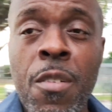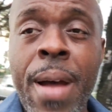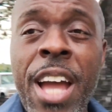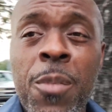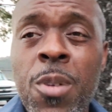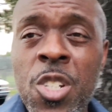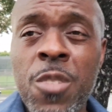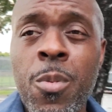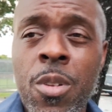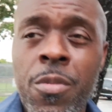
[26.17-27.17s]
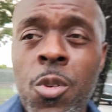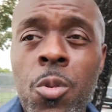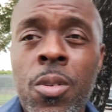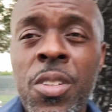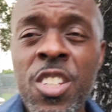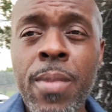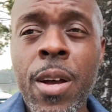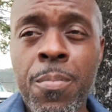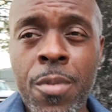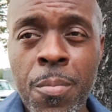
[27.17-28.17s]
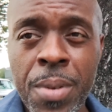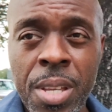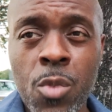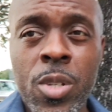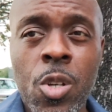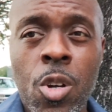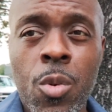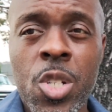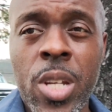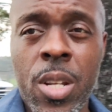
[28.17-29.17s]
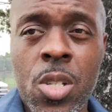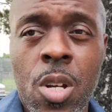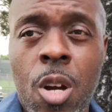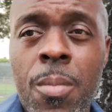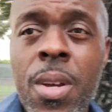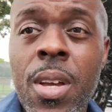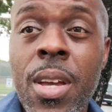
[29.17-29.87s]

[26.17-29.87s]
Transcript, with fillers: From an acupuncturist point of view, this is my opinion what's going on with Shannon Sharpe